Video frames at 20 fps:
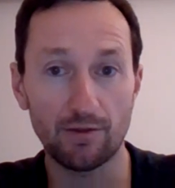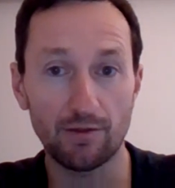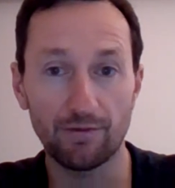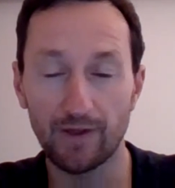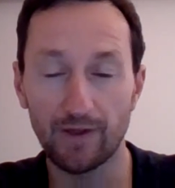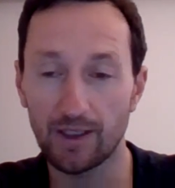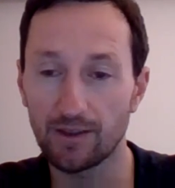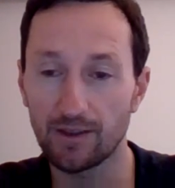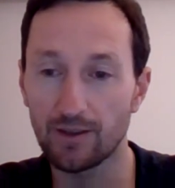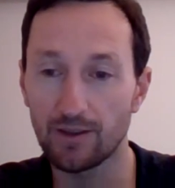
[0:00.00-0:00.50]
The
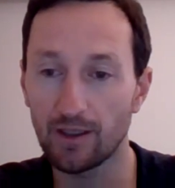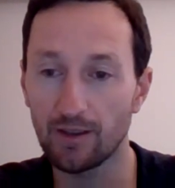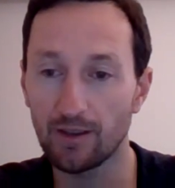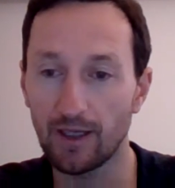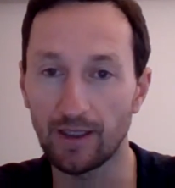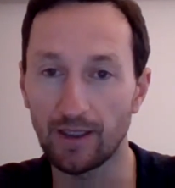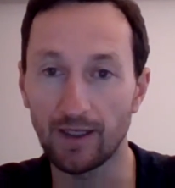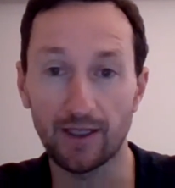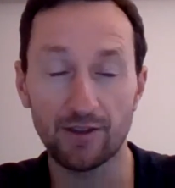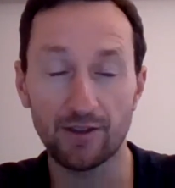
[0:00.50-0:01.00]
Fed
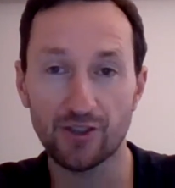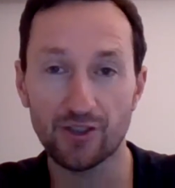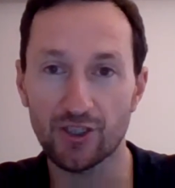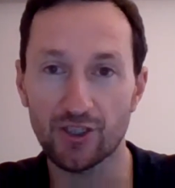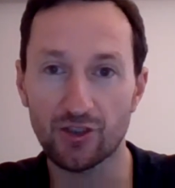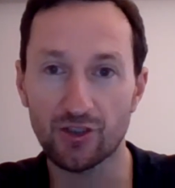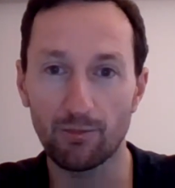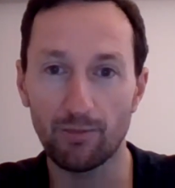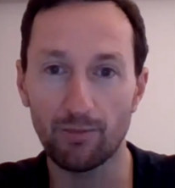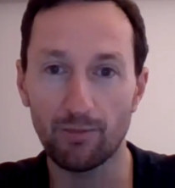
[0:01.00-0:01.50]
and other
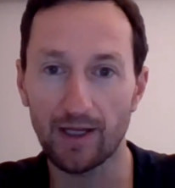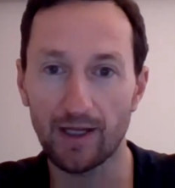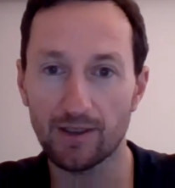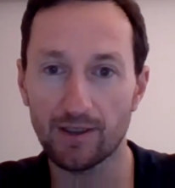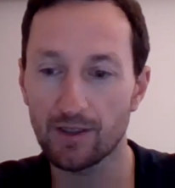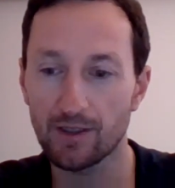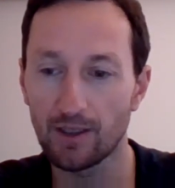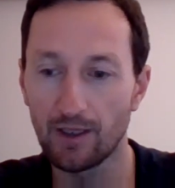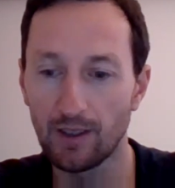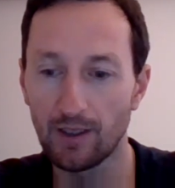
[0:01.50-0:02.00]
central
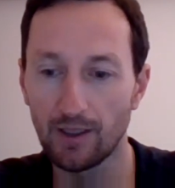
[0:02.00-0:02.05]
banks,